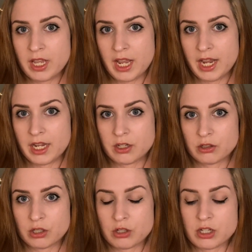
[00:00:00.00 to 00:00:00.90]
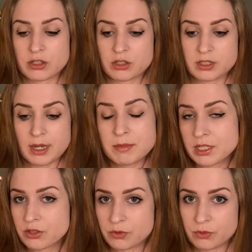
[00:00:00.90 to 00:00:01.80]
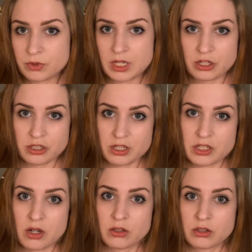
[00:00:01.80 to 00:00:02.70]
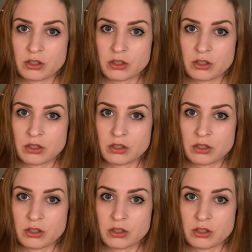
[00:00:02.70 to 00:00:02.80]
and attempted to sexually assault her.